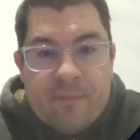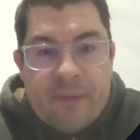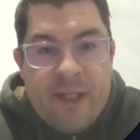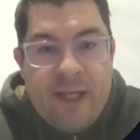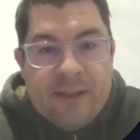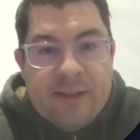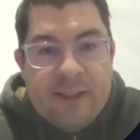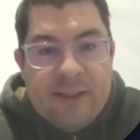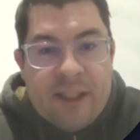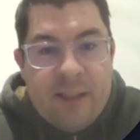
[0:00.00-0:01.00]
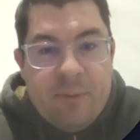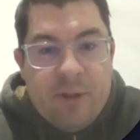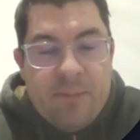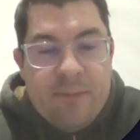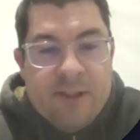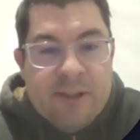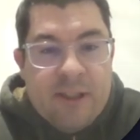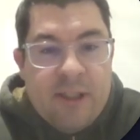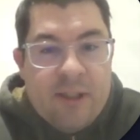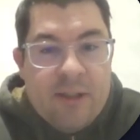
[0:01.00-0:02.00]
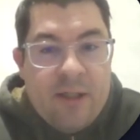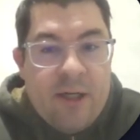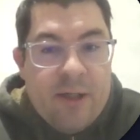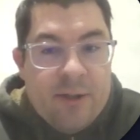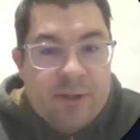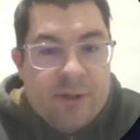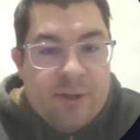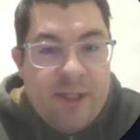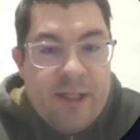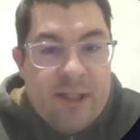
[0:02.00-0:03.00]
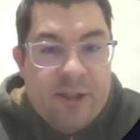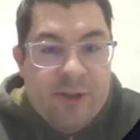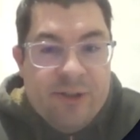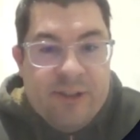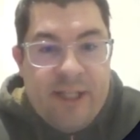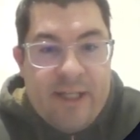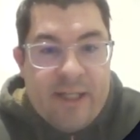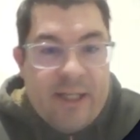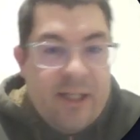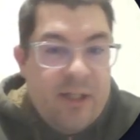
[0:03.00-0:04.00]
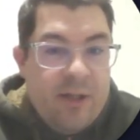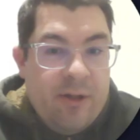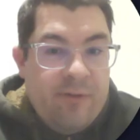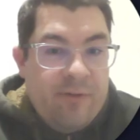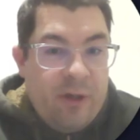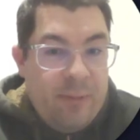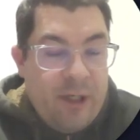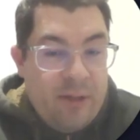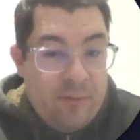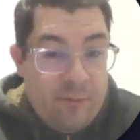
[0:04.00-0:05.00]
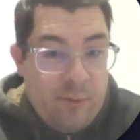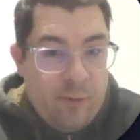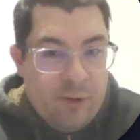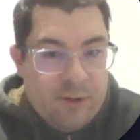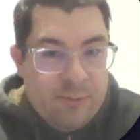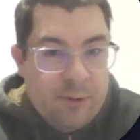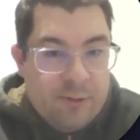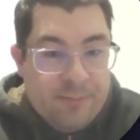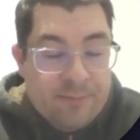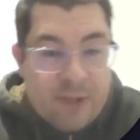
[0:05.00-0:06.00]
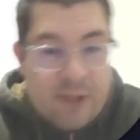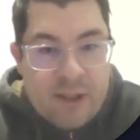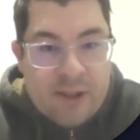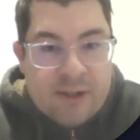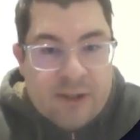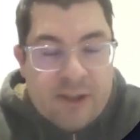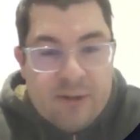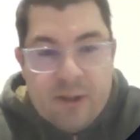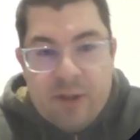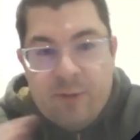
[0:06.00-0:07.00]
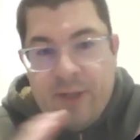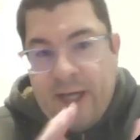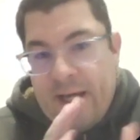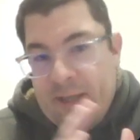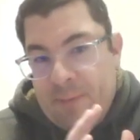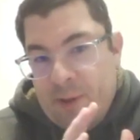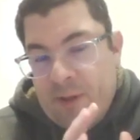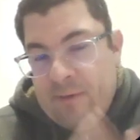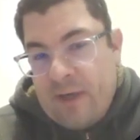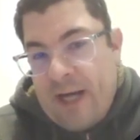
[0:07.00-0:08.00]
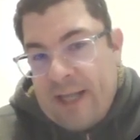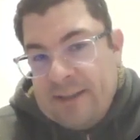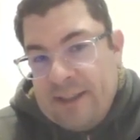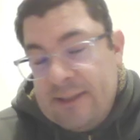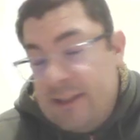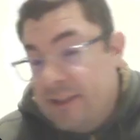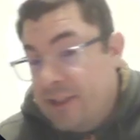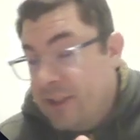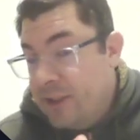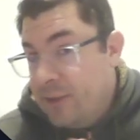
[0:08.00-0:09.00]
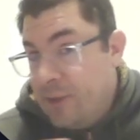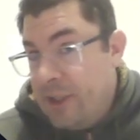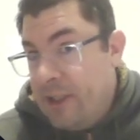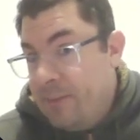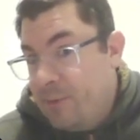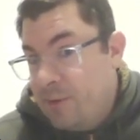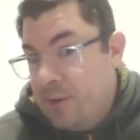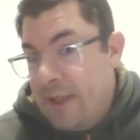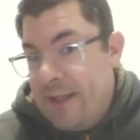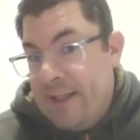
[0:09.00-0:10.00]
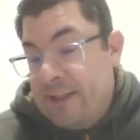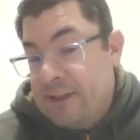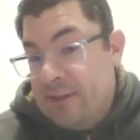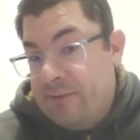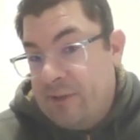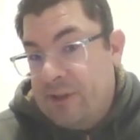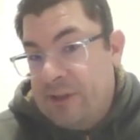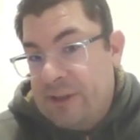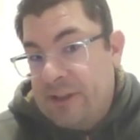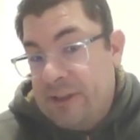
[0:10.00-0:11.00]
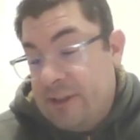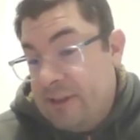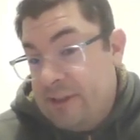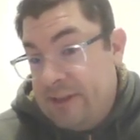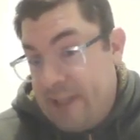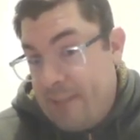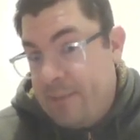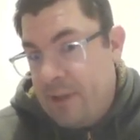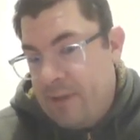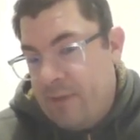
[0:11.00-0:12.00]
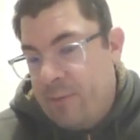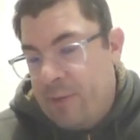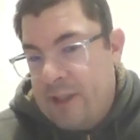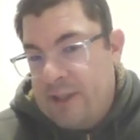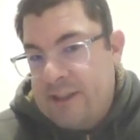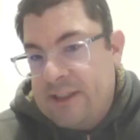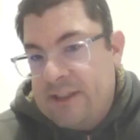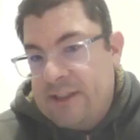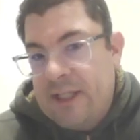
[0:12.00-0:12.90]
Next, it's going to pull up this other screen to stake in the farming rewards pool. So we added both of our assets into the liquidity pool, and that's the first step of the process.